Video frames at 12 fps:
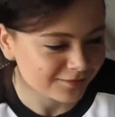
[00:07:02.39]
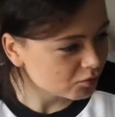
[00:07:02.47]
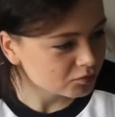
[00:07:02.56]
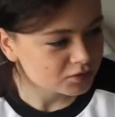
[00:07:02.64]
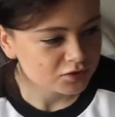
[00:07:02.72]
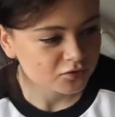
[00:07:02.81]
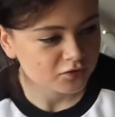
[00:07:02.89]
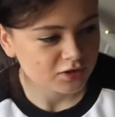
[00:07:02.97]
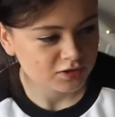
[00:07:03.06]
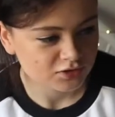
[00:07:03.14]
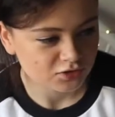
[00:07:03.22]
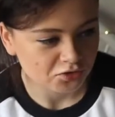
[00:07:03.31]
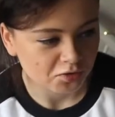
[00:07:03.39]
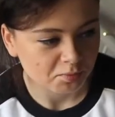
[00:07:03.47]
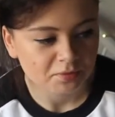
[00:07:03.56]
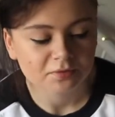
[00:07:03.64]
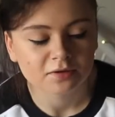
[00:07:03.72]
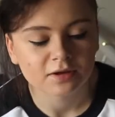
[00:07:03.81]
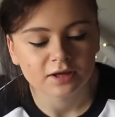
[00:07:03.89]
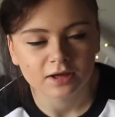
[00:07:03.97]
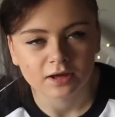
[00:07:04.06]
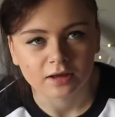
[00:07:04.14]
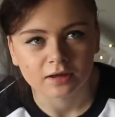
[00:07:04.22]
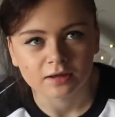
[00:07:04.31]
What was your first job?
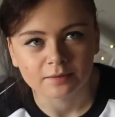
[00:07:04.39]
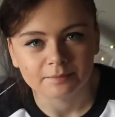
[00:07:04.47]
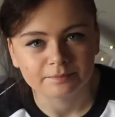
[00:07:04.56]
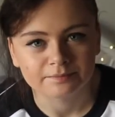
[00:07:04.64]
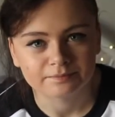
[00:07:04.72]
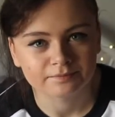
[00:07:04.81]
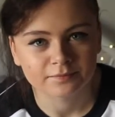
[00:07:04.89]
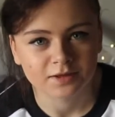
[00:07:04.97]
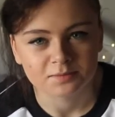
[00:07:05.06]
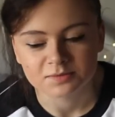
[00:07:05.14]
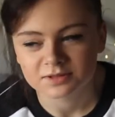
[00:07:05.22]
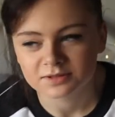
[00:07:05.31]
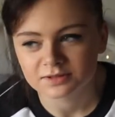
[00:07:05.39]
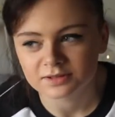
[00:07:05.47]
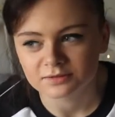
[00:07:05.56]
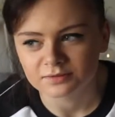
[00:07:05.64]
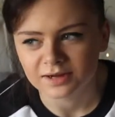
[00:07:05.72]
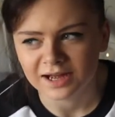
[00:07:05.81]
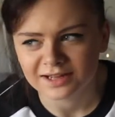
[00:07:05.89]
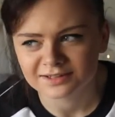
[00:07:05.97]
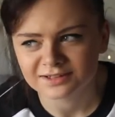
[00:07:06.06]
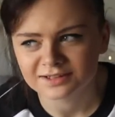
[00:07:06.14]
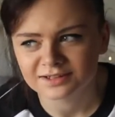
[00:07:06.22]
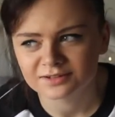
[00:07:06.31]
I'm still
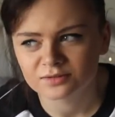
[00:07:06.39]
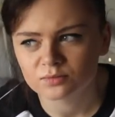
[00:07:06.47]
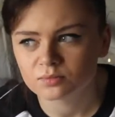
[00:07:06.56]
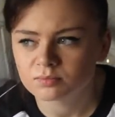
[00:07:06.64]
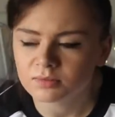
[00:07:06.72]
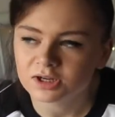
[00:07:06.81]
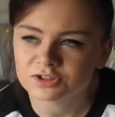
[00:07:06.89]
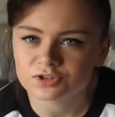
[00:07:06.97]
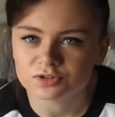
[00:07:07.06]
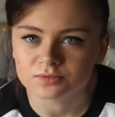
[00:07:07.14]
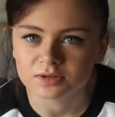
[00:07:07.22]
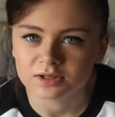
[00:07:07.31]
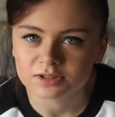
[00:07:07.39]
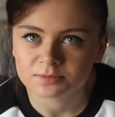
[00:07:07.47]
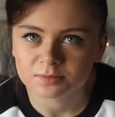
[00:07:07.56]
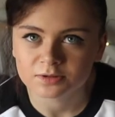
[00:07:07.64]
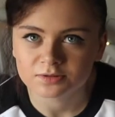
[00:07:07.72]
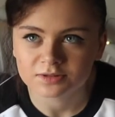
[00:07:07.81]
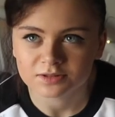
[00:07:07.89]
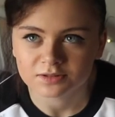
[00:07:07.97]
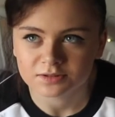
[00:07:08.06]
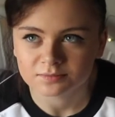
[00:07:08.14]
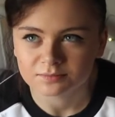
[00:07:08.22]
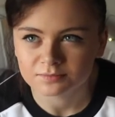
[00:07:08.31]
at it. Mind you, I suppose it
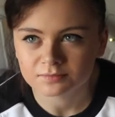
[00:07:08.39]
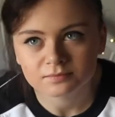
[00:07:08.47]
doesn't...